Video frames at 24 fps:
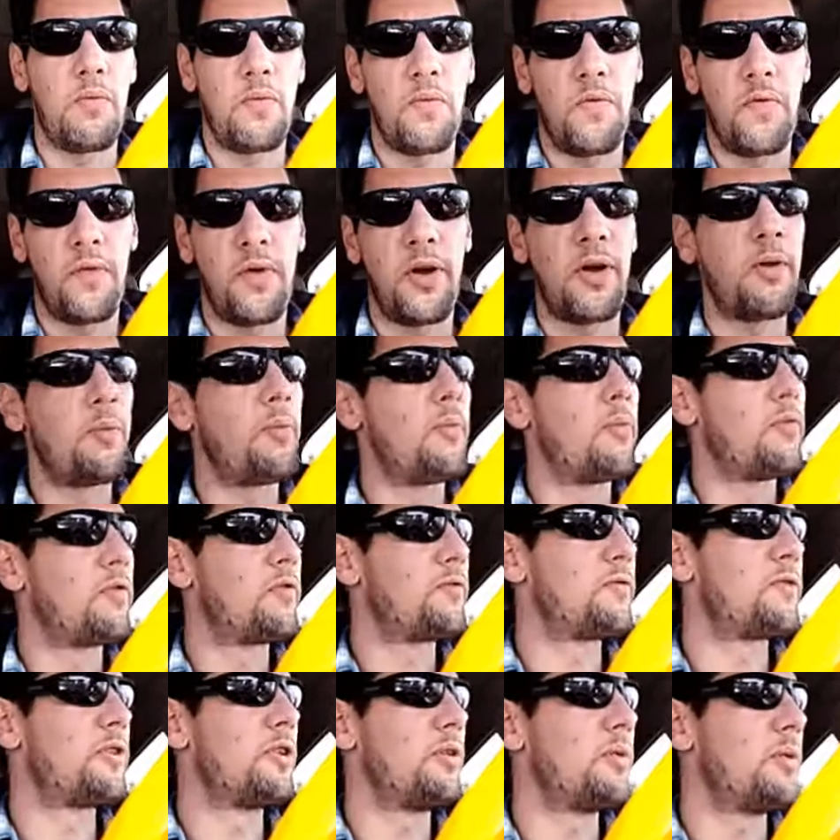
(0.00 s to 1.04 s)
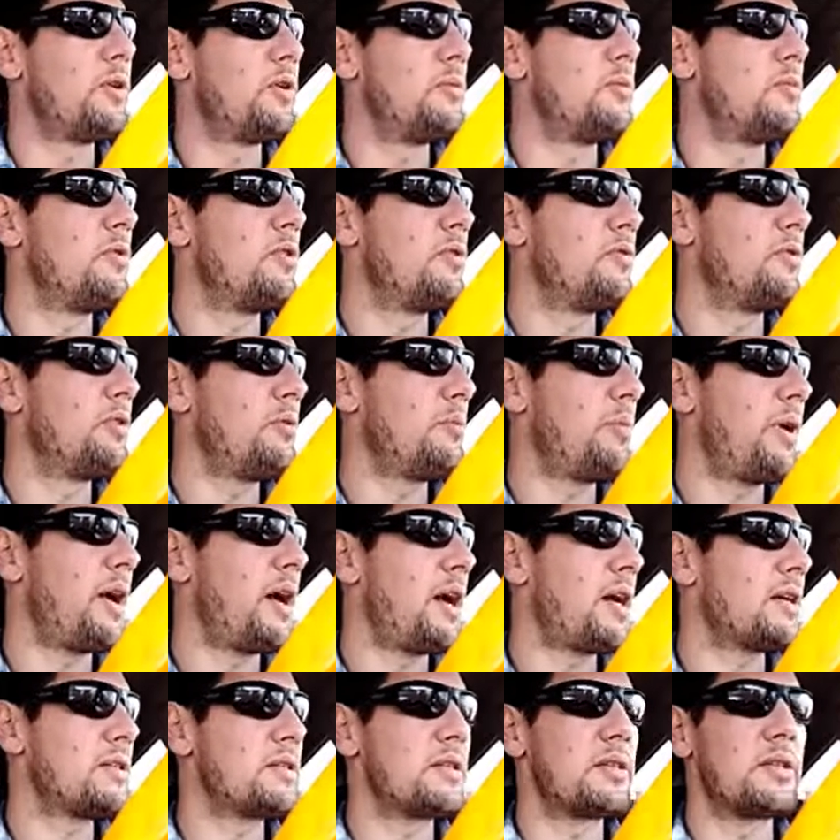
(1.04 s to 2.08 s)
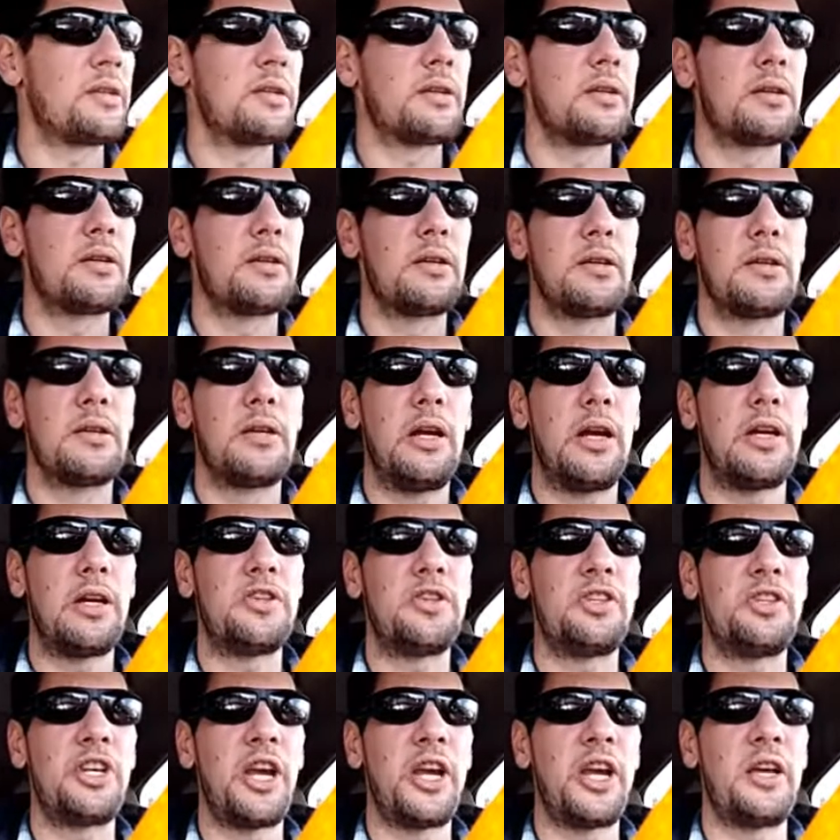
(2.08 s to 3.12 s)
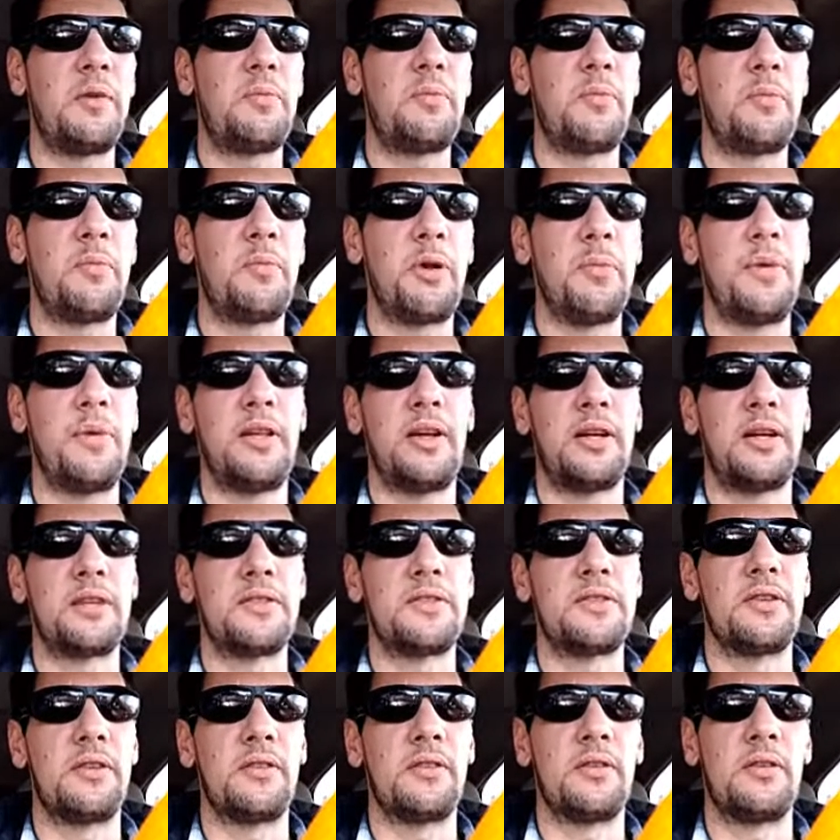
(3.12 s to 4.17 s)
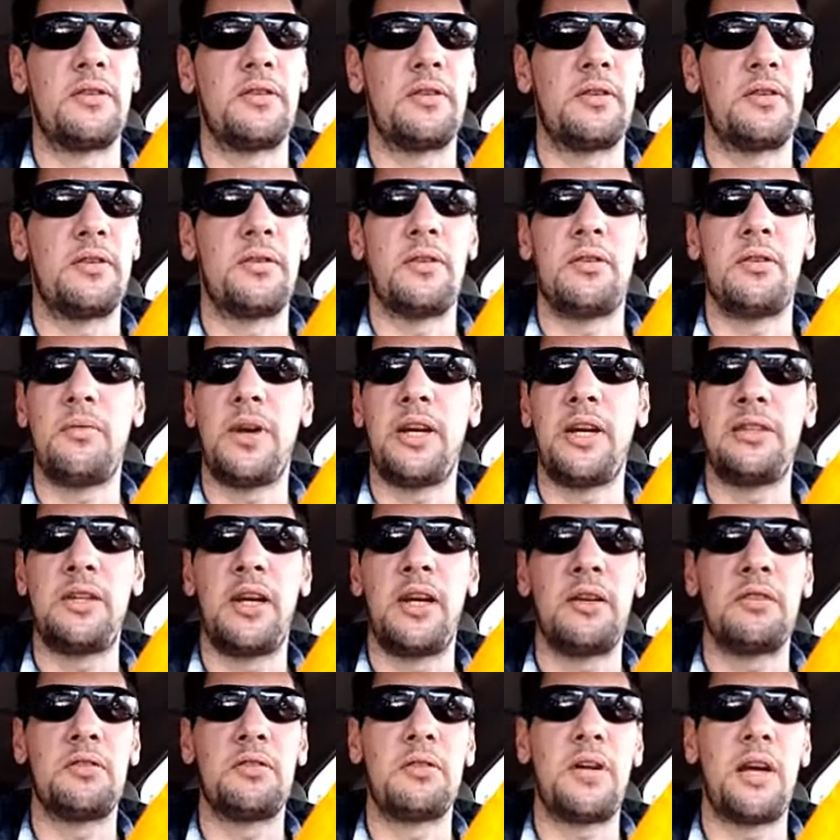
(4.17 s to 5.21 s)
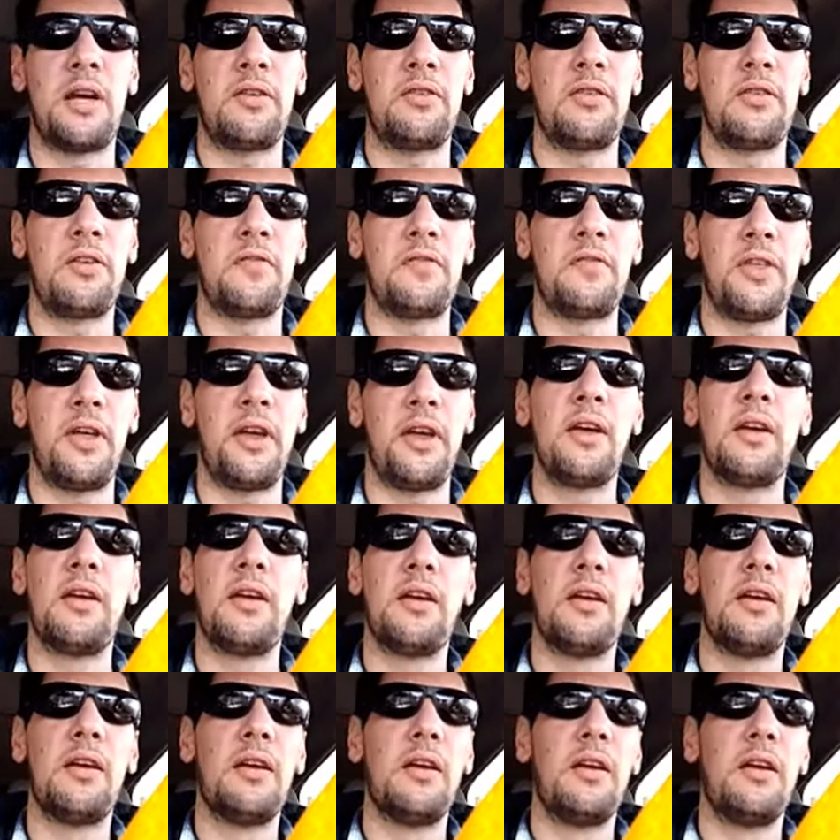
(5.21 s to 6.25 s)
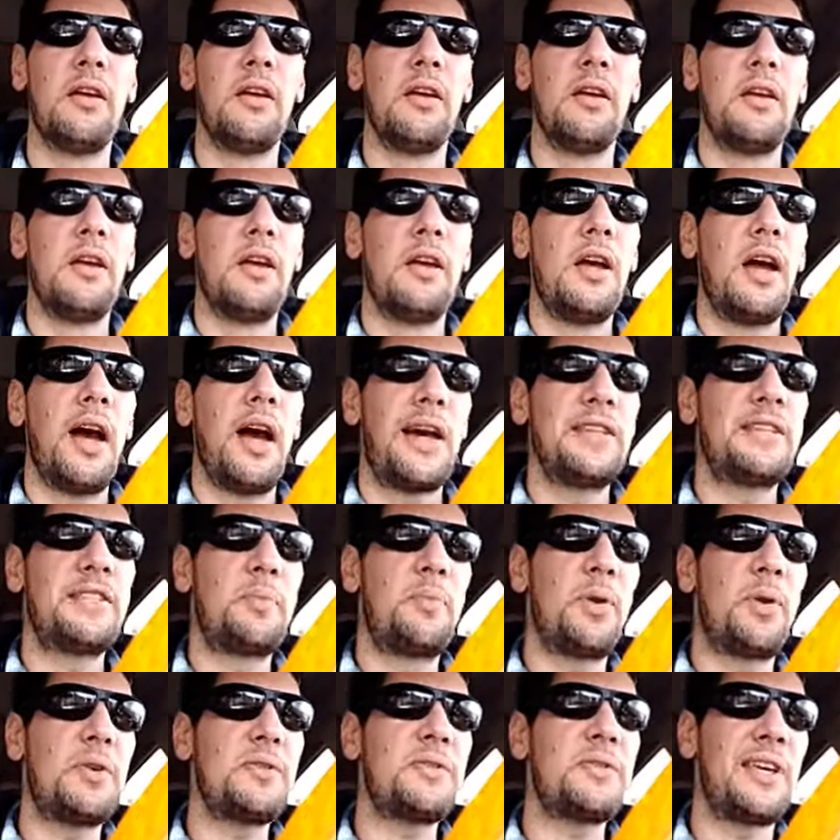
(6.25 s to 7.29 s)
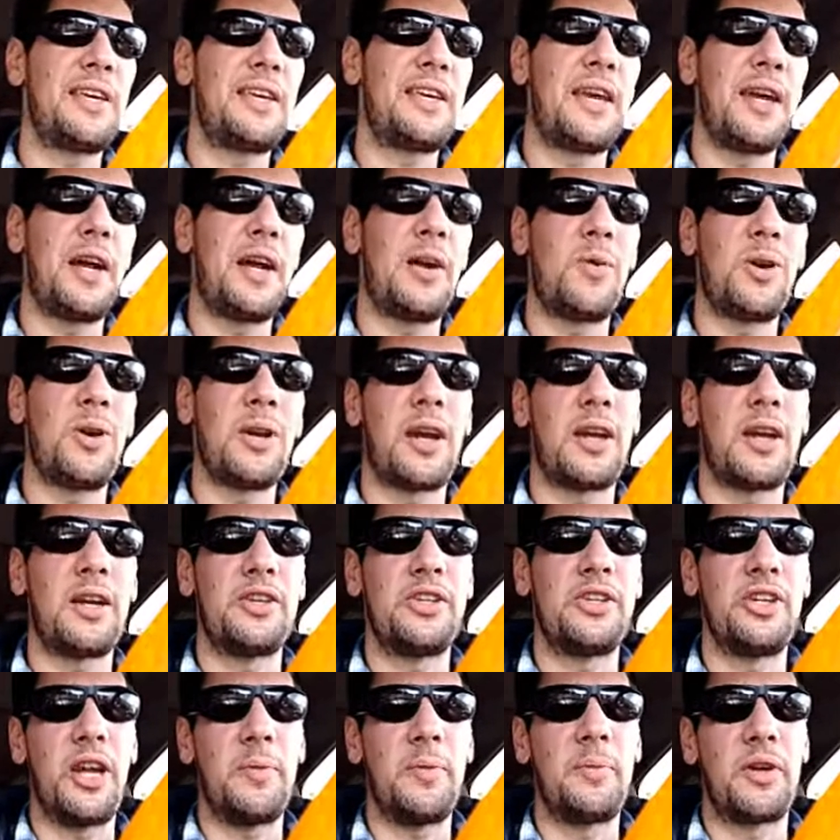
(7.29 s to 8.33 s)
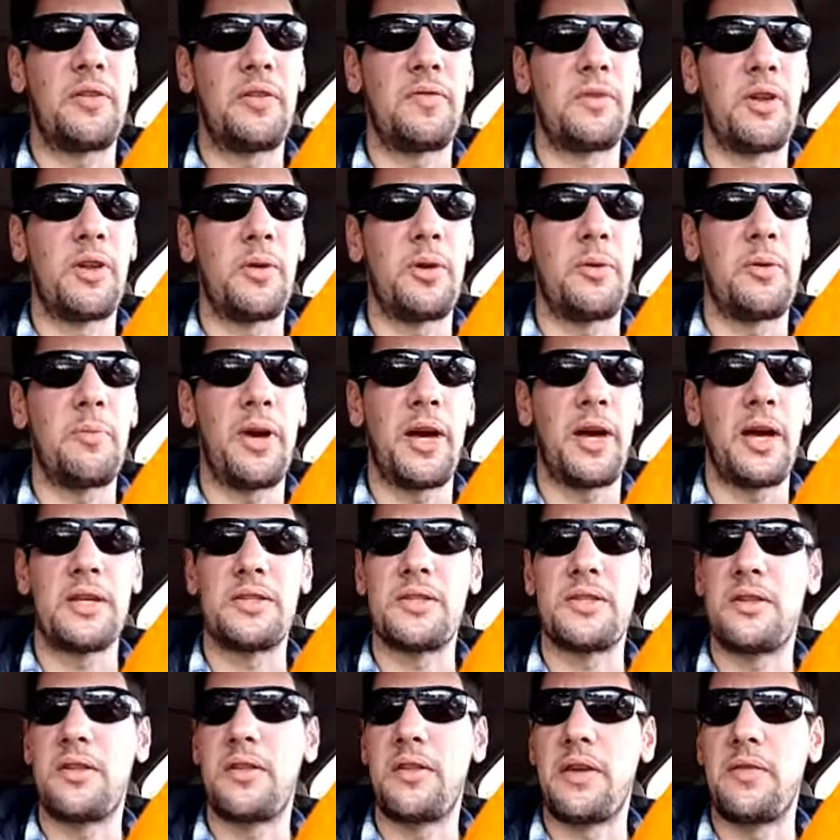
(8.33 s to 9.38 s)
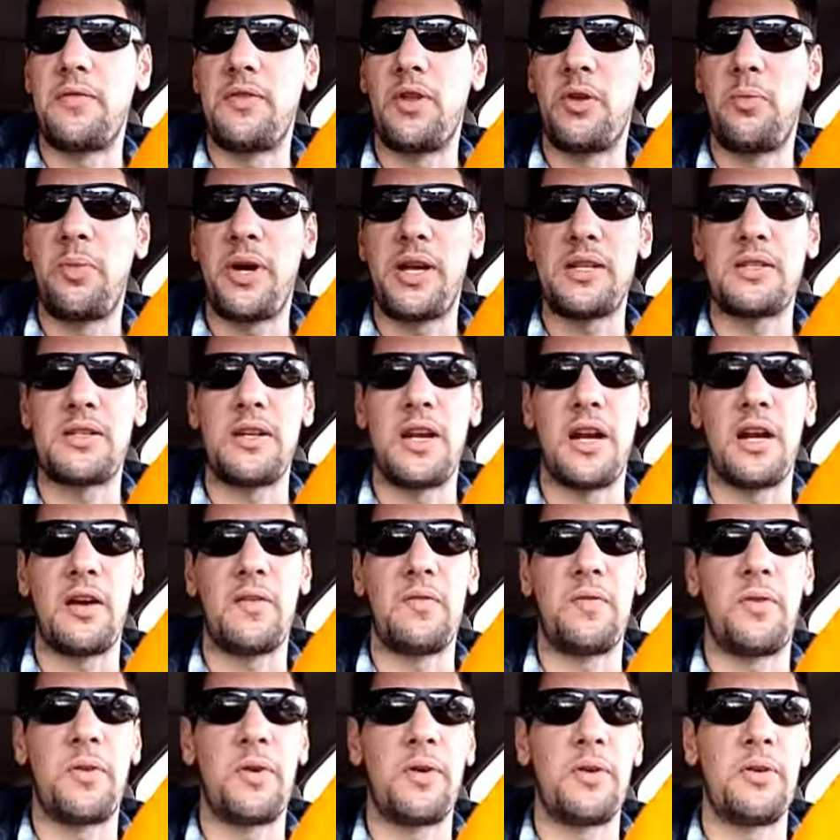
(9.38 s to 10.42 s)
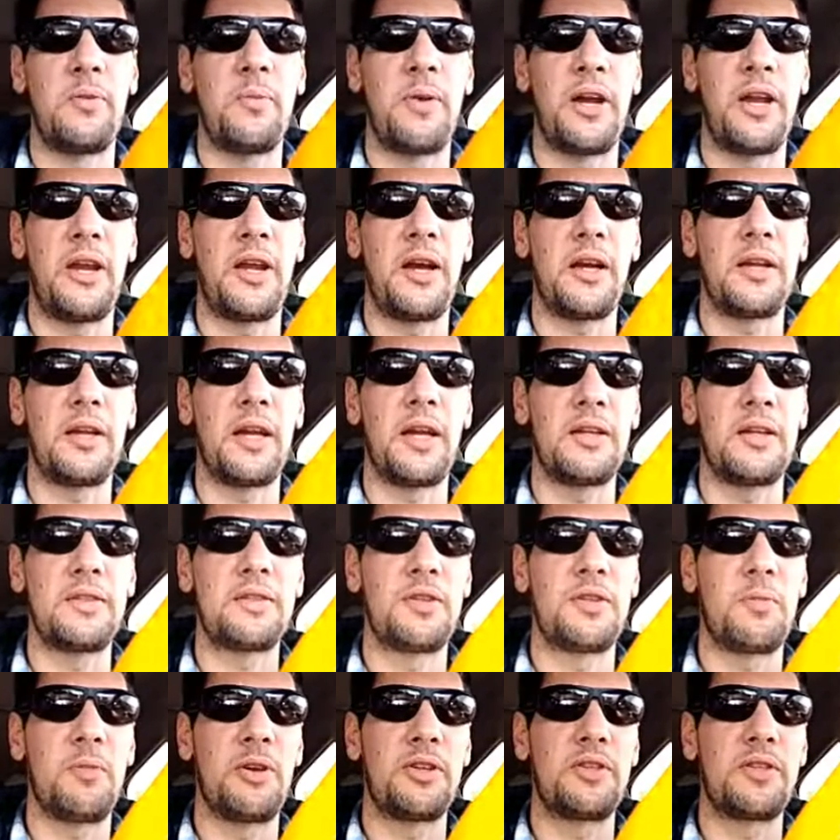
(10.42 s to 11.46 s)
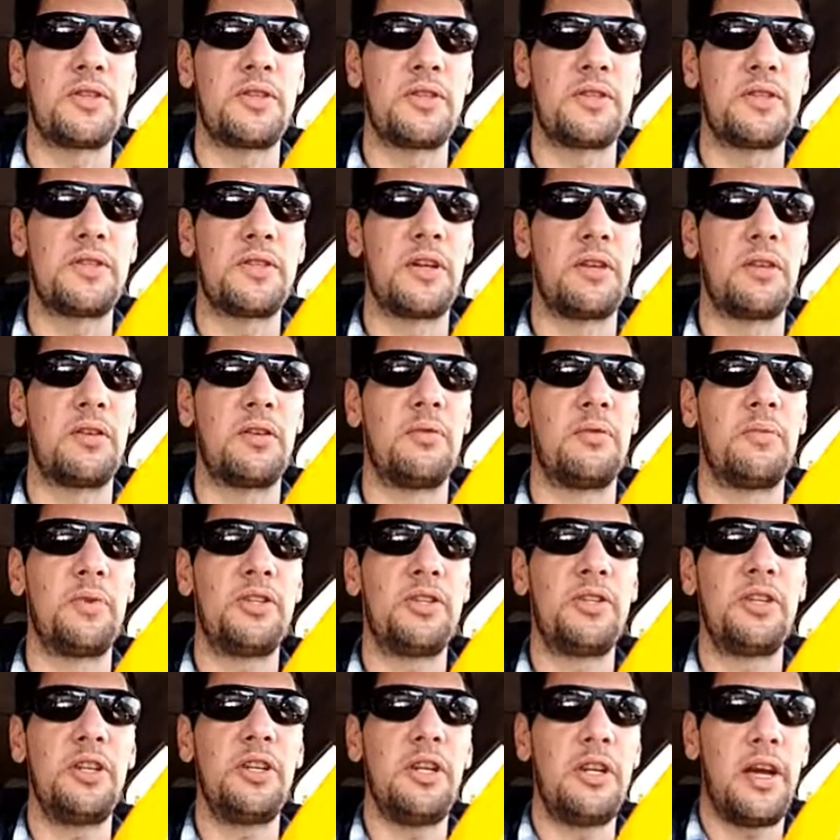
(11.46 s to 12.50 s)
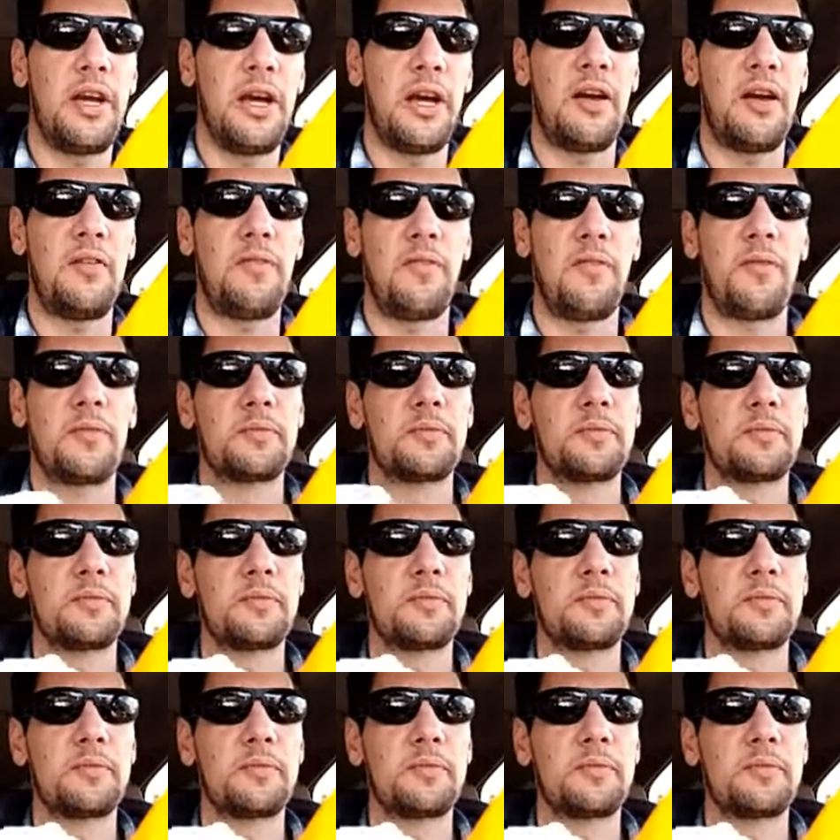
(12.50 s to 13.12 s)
from fluid moving past a shape, maybe like a cylinder or a rectangle. I don't know if I suppose they care what kind of shape they're flowing past. If they flow past an airfoil, you might not get it so much as a cylinder, but you need to have